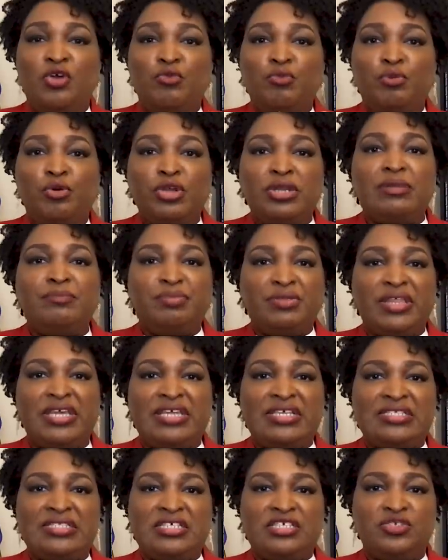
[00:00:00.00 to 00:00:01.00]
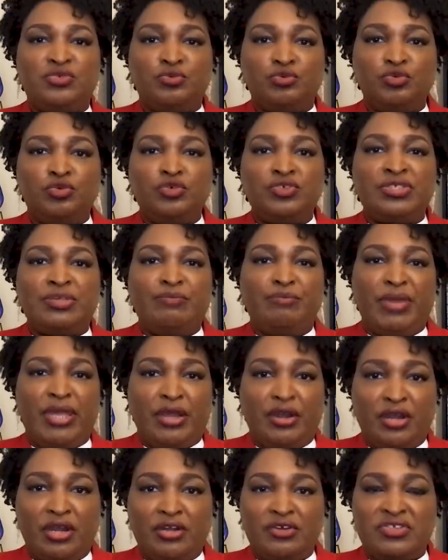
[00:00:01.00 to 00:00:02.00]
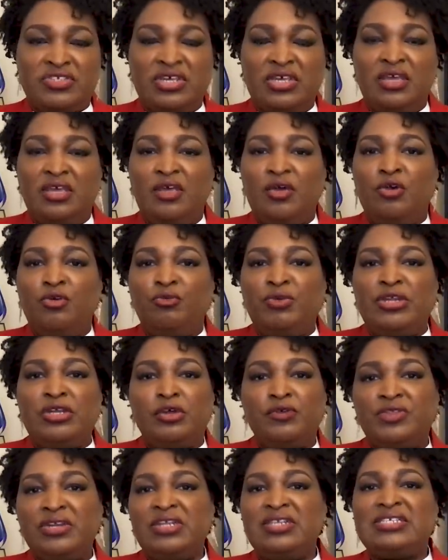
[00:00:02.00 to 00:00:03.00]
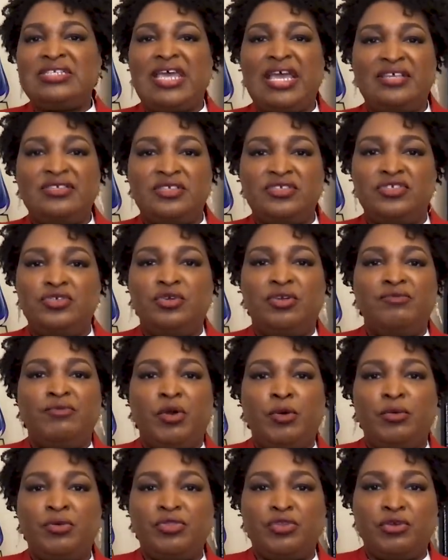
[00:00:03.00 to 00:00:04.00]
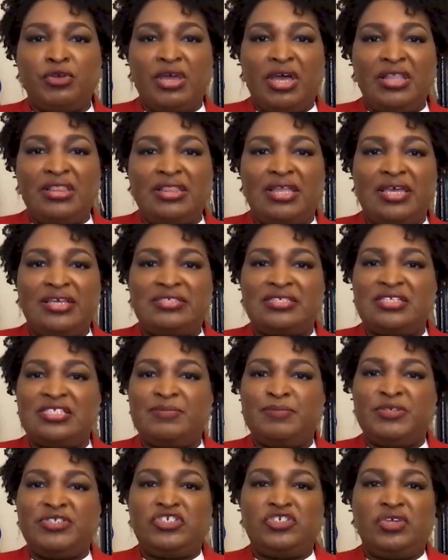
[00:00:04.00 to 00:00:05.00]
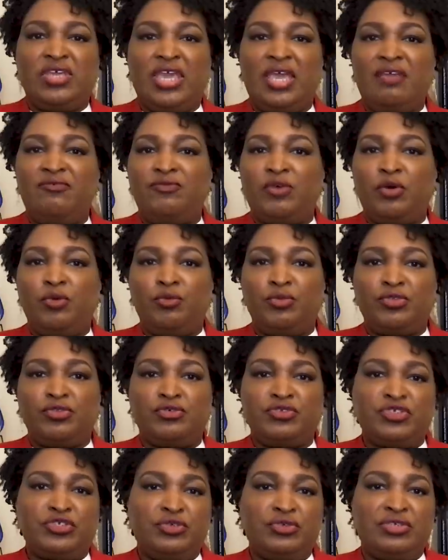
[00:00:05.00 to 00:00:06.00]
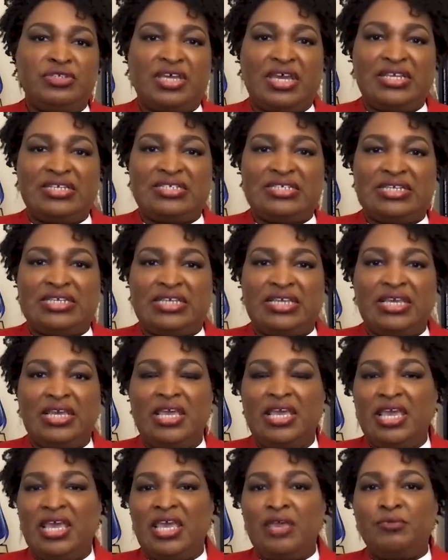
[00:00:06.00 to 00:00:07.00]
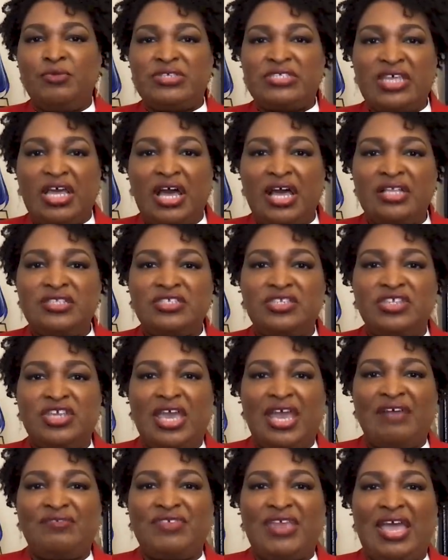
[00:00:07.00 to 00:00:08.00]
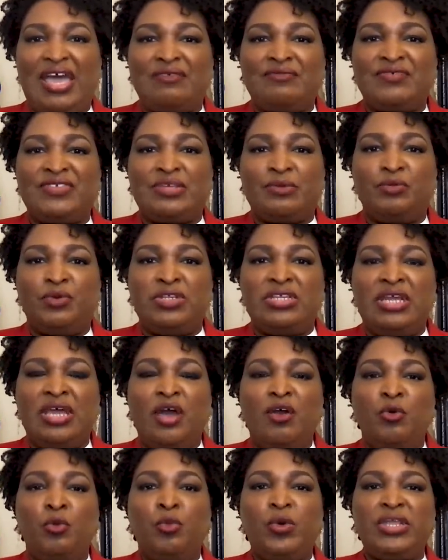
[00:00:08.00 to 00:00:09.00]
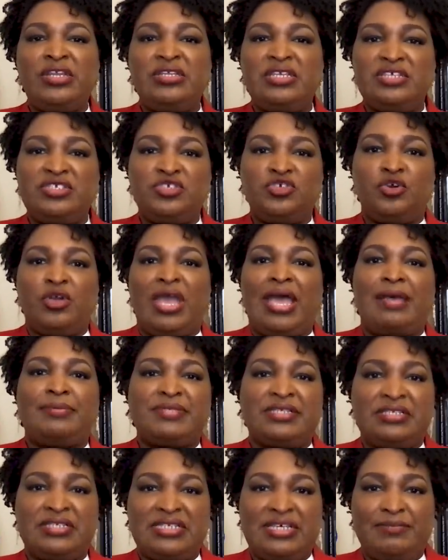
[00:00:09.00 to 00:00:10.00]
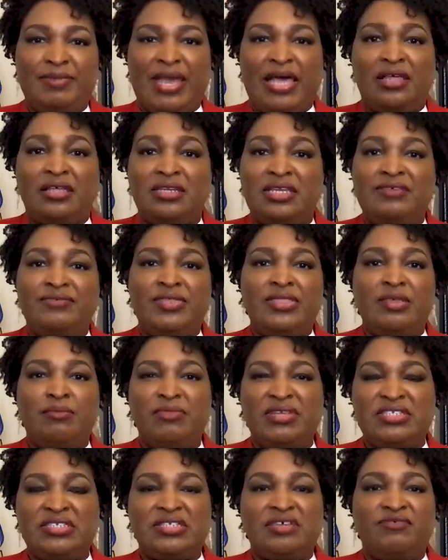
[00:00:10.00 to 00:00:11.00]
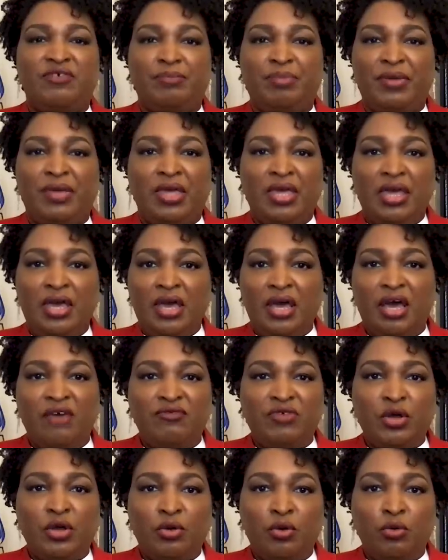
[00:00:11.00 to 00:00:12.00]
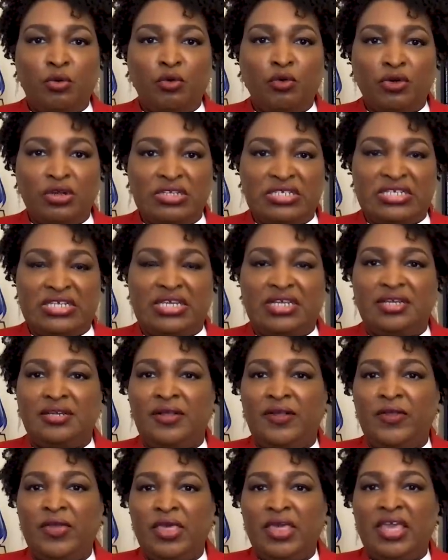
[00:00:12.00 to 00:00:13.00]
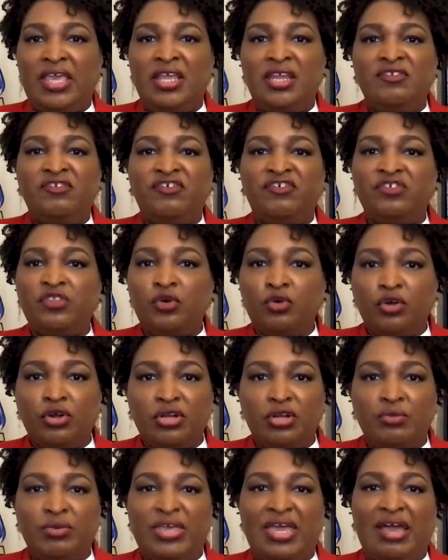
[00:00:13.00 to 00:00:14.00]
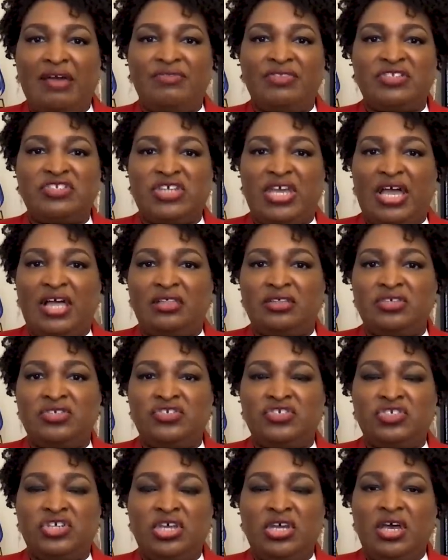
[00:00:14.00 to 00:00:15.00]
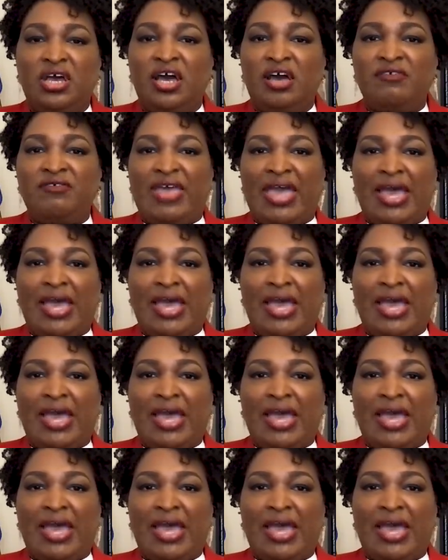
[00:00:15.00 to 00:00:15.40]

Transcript: put in place these rules and barriers. We know that in Texas, you can vote with your gun license, but you can't vote with your student I D. In Wisconsin, you have to have someone witness your absentee ballot, even in the midst of a, of a quarantine. In Florida, we have the challenge of